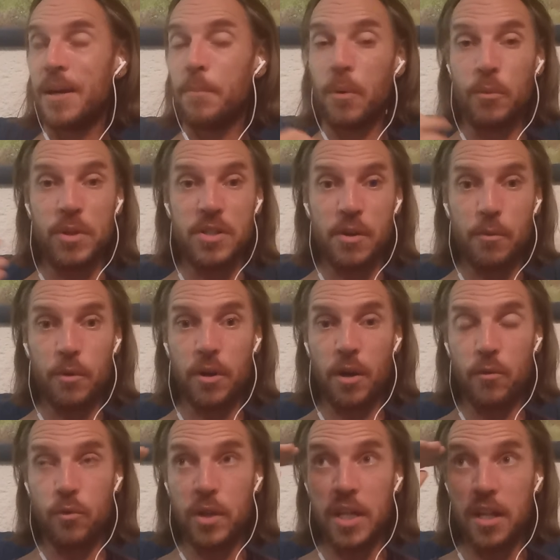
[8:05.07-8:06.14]
But we're
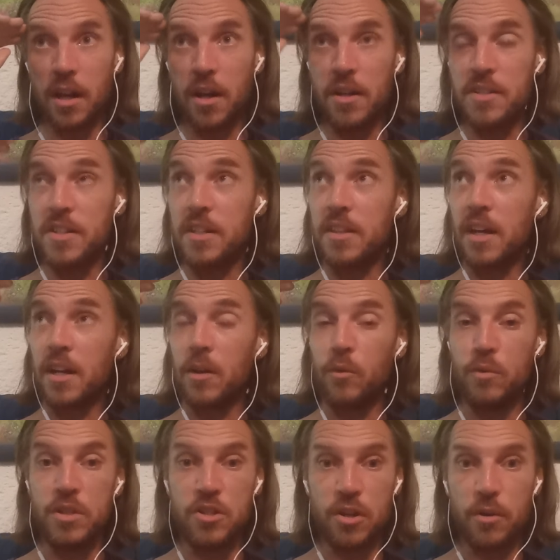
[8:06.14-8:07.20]
not realizing that
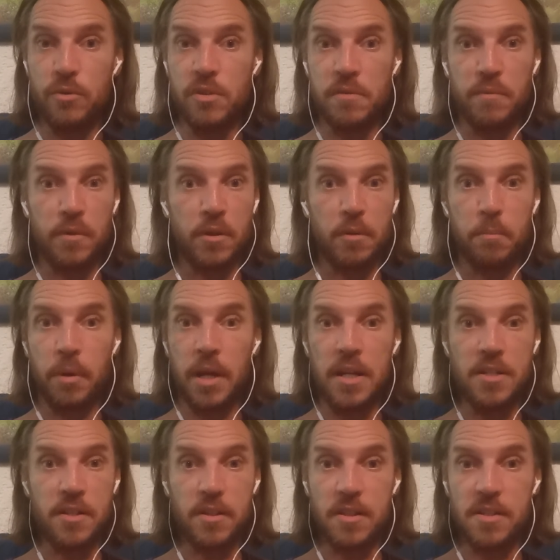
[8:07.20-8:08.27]
we chose the fucking
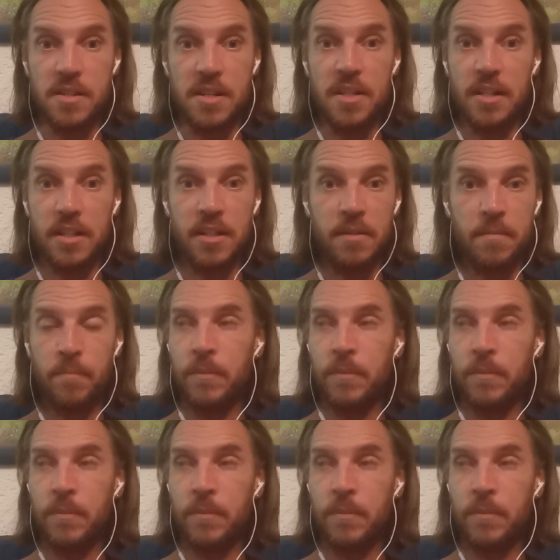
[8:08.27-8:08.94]
paint on the ceiling,